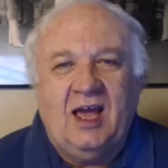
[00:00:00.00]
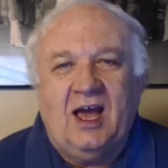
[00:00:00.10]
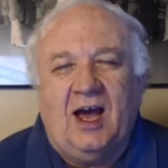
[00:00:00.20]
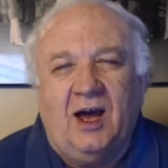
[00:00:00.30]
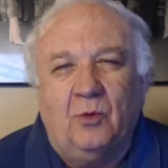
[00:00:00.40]

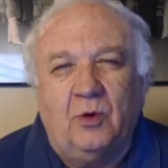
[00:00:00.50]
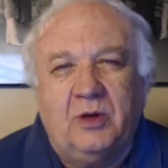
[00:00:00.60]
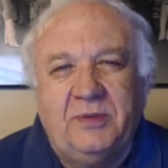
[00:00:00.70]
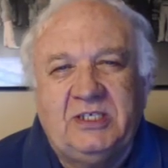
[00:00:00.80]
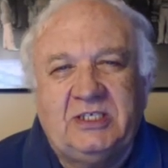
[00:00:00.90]
We're going
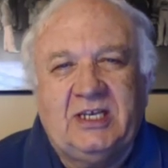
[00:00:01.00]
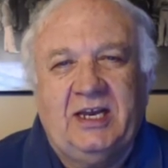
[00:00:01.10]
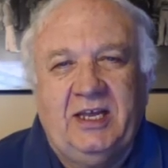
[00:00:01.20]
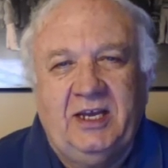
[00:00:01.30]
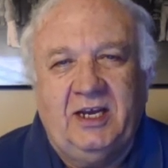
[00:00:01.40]
to be
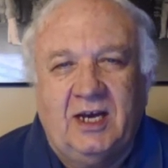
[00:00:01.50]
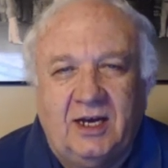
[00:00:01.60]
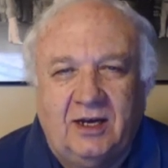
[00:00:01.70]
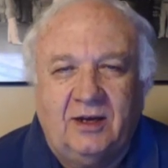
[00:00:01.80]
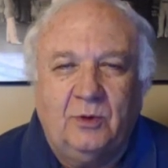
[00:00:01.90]
studying,
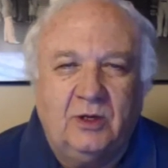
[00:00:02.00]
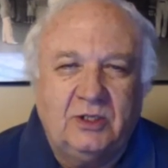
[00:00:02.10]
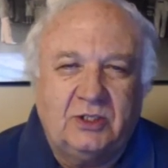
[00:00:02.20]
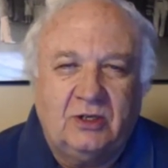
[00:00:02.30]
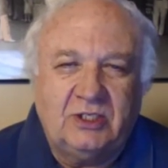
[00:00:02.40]
we're going to
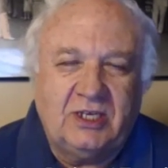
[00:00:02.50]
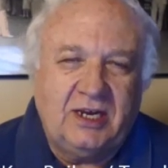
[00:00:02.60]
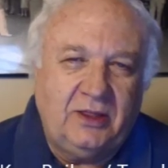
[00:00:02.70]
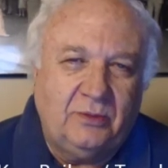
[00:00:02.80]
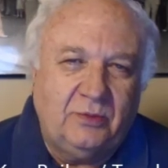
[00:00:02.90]
start
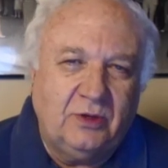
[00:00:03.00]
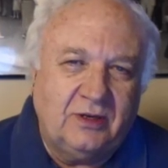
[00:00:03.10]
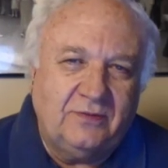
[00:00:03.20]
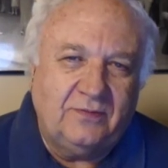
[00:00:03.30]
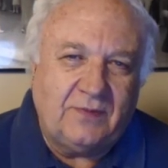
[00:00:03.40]
studying the book
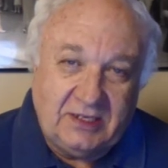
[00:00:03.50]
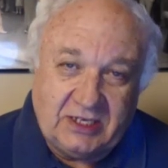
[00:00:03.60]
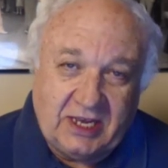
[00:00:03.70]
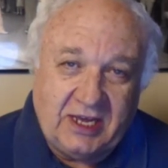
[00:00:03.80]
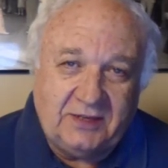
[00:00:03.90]
of
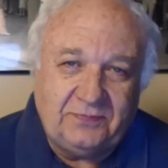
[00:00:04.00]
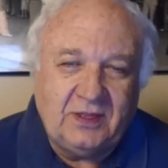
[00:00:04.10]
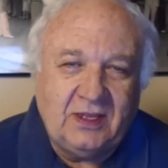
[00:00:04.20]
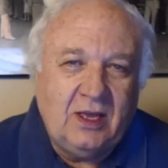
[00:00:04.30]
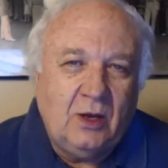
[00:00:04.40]
Isaiah.
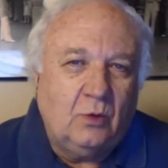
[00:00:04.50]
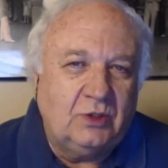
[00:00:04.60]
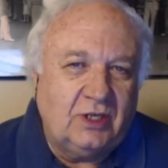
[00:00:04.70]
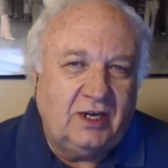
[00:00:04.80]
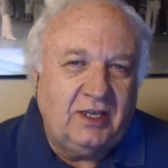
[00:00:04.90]
We're
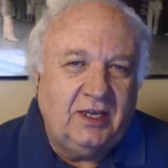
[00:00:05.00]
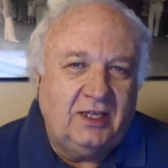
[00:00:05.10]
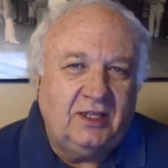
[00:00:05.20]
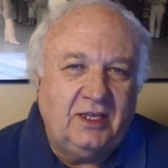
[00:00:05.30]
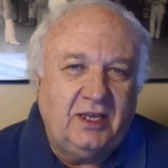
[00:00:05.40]
studying
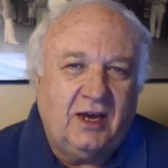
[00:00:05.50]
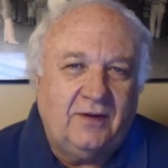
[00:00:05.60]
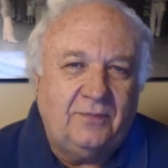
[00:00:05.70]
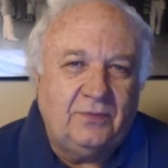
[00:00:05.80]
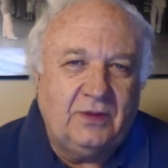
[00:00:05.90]
in the
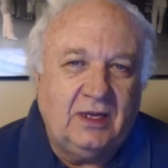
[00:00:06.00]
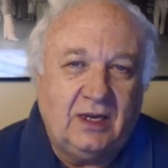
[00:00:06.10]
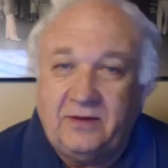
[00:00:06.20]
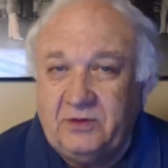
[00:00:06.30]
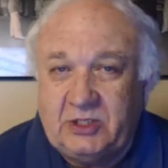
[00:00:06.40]

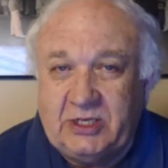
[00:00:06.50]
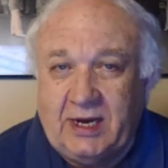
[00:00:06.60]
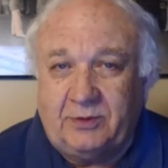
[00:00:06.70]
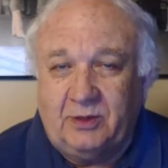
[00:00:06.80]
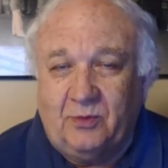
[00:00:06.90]
11th
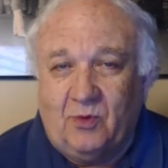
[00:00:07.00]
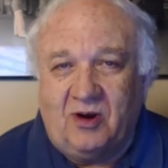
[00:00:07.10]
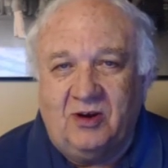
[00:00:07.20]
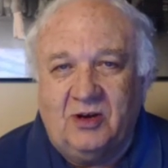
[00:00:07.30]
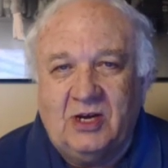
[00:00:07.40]
chapter
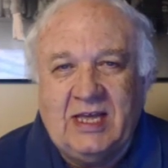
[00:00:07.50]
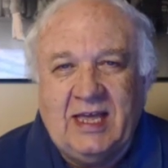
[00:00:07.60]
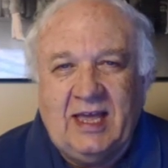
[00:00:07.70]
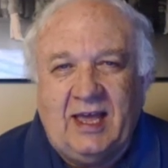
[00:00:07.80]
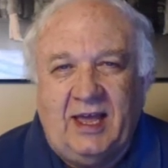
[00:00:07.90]
tomorrow.
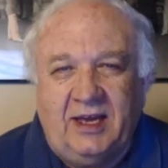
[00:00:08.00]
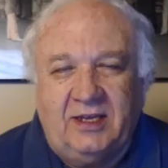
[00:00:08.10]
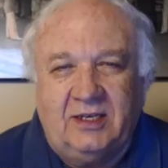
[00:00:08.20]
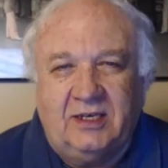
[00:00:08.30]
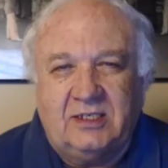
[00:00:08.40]

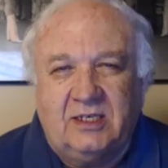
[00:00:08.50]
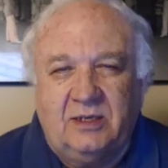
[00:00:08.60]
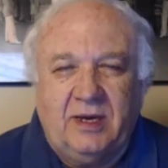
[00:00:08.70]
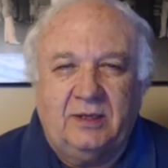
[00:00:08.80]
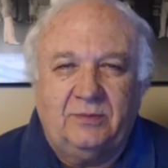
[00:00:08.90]
And it's going
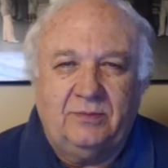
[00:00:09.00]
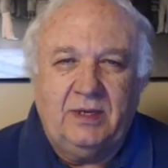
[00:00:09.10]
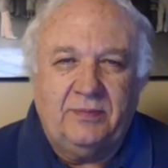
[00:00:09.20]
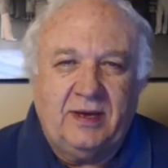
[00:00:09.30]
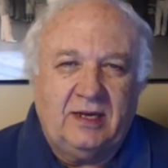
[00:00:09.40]
to be
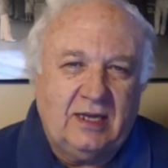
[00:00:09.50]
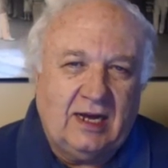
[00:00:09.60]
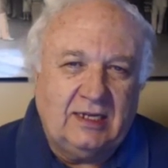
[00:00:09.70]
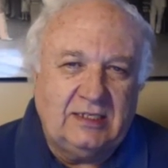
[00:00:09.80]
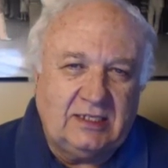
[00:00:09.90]
about
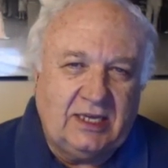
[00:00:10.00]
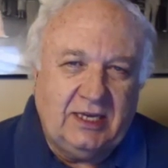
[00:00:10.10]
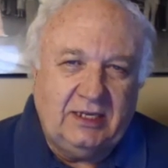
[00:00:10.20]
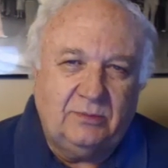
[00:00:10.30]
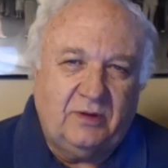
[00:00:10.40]
God's
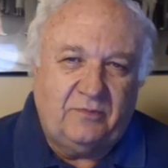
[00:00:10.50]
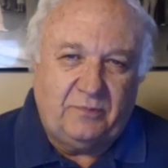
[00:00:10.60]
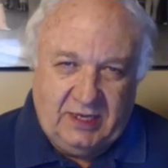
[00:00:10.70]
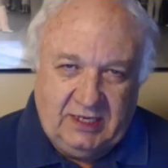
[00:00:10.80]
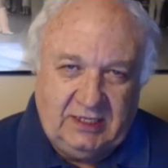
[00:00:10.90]
kingdom of
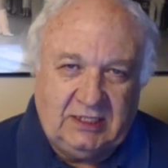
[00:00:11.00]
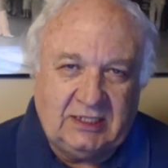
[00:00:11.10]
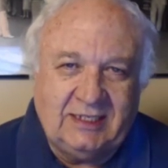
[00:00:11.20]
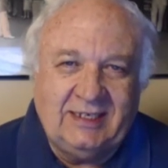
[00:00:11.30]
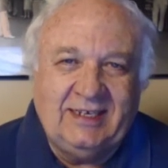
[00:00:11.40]

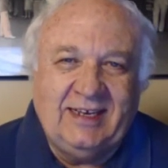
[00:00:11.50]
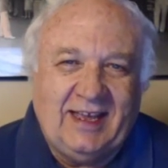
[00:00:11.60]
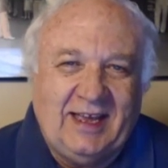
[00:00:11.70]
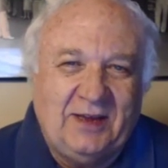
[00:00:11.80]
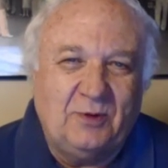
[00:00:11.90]
peace.
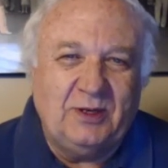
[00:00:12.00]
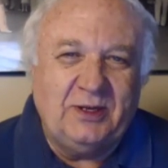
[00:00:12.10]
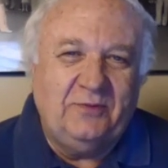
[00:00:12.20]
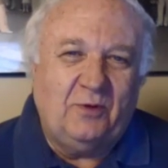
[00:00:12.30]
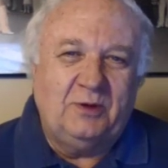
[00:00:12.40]
And we're
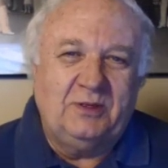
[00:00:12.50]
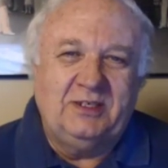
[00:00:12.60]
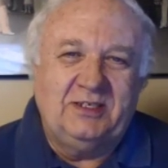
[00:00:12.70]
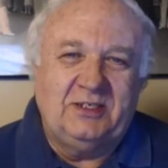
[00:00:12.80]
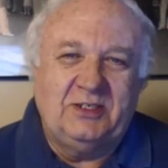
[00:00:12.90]
looking forward
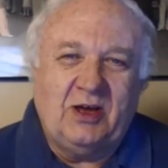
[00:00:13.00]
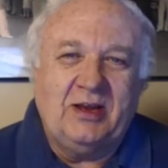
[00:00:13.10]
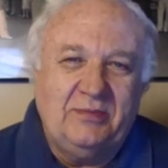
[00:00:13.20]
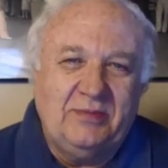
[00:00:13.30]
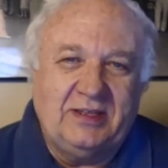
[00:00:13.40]
to
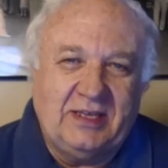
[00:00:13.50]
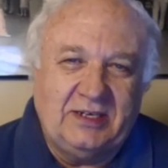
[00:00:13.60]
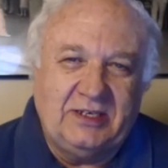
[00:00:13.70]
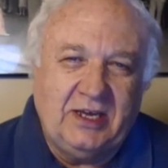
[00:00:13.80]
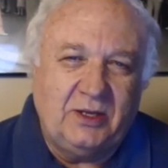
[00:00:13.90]
talking about that
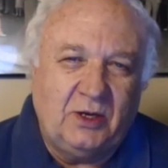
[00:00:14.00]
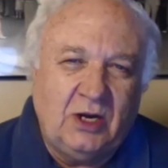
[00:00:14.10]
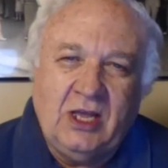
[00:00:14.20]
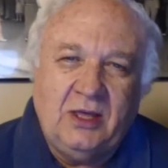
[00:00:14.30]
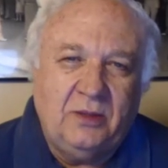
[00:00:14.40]
together.
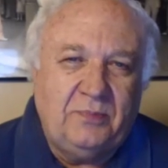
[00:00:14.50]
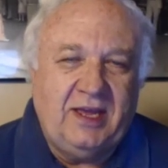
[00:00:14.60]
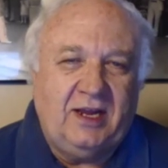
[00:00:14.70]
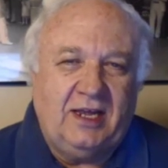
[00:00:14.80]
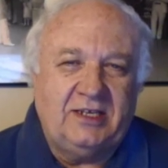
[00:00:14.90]
PA
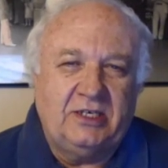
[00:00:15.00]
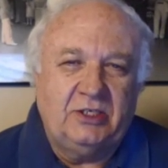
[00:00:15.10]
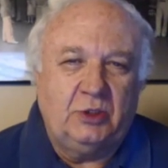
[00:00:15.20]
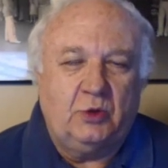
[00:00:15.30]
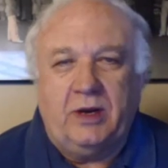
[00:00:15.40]
class
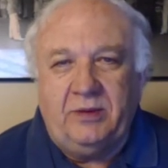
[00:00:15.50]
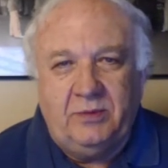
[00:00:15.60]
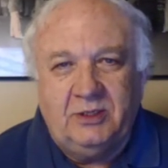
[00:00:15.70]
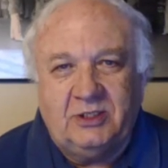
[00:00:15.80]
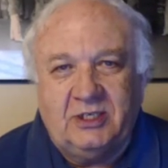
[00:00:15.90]
has great
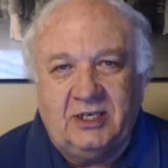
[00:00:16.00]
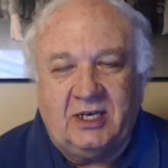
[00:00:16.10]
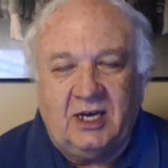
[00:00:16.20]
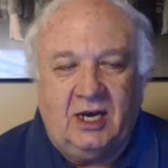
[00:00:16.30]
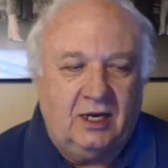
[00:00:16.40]

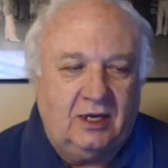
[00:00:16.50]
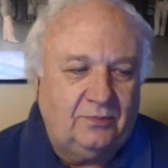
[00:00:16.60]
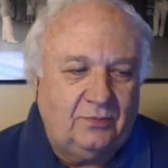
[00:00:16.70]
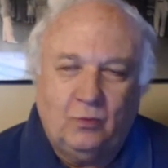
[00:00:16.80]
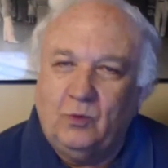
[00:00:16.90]
music,
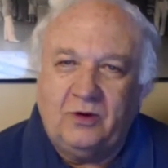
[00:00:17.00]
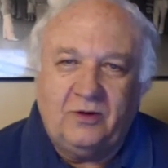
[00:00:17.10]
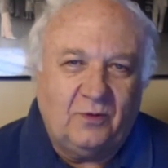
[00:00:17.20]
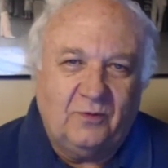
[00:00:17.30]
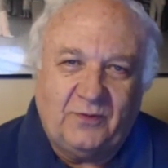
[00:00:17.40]

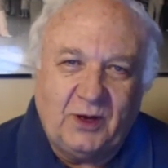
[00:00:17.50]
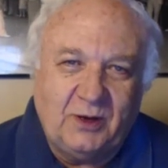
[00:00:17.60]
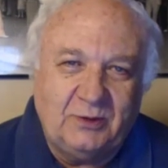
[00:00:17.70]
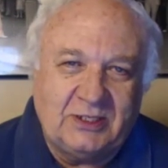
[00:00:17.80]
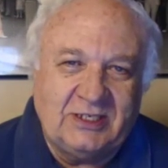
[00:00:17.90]
wonderful
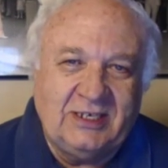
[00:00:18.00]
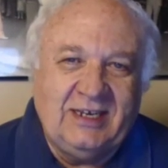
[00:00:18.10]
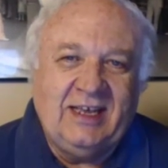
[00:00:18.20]
folks.